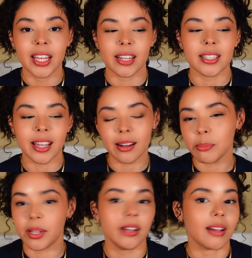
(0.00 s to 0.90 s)
and just kind
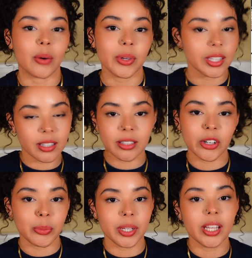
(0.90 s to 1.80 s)
of play around with it a
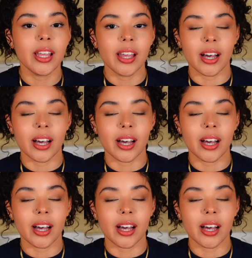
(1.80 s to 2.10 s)
little bit